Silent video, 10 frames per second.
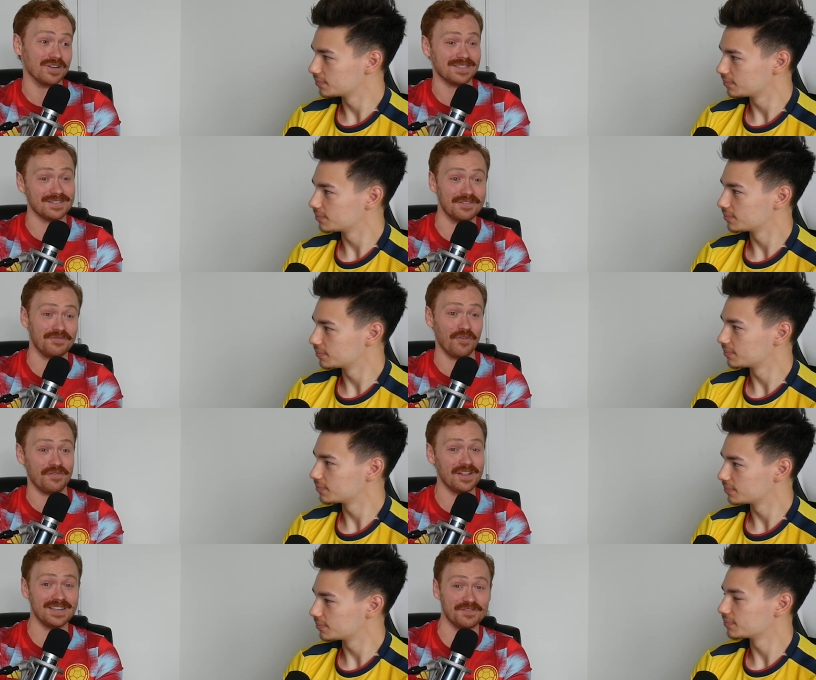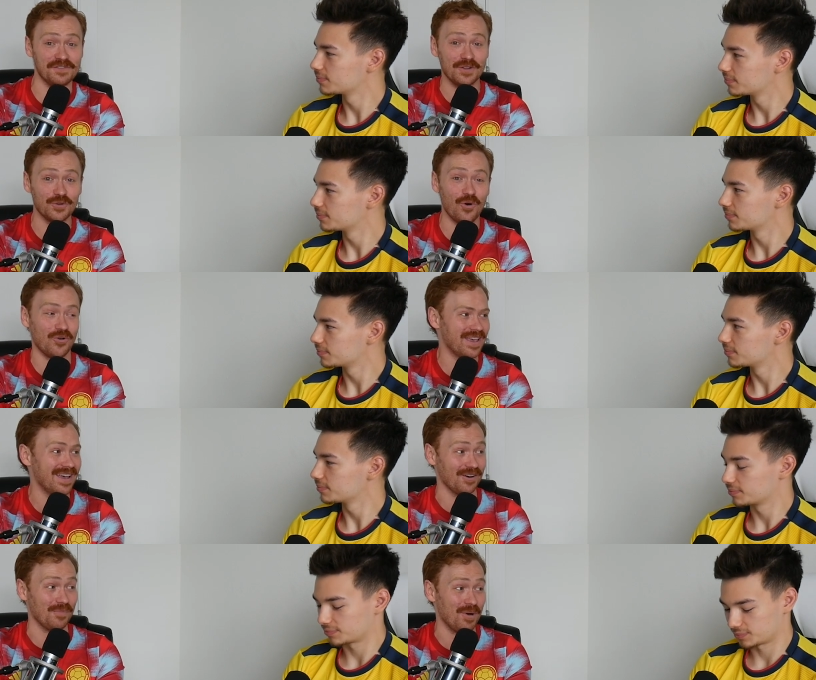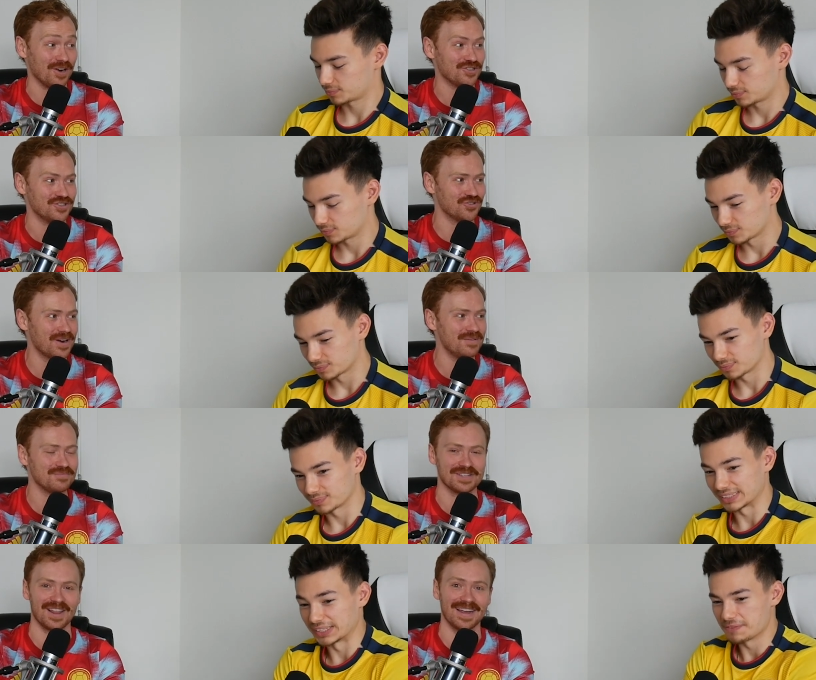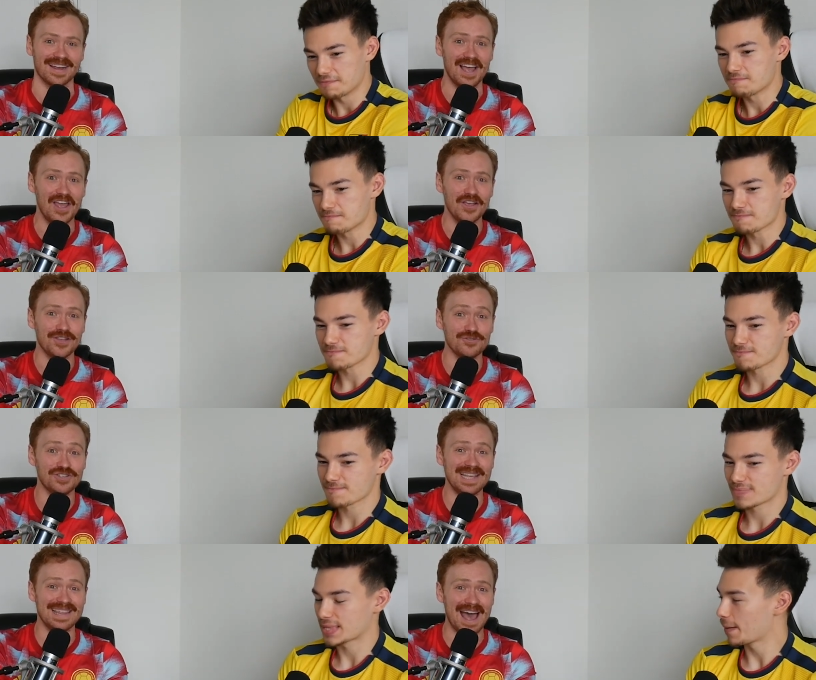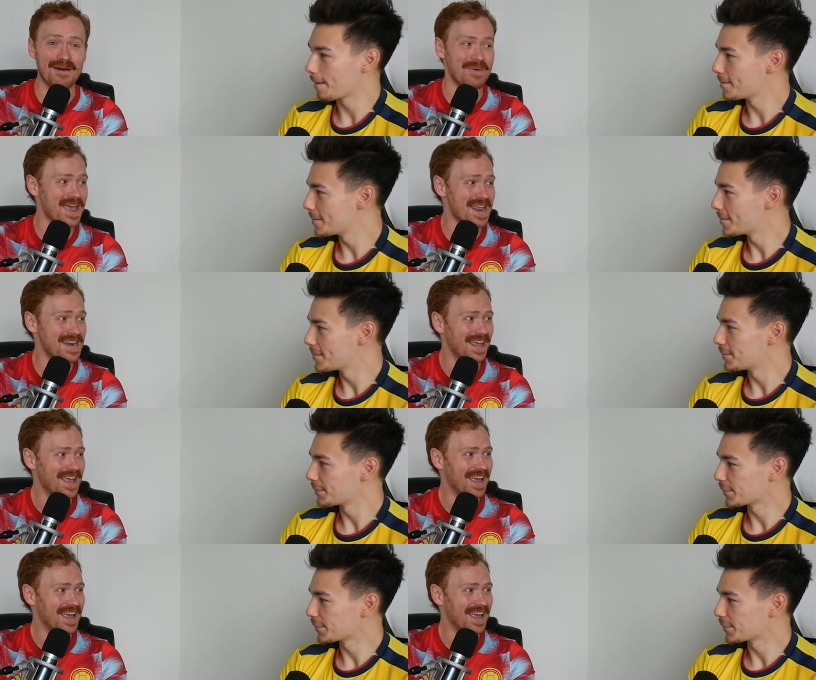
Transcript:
Speaker 1: wants to fulfill his field goal kick or punter dreams, like you see that man?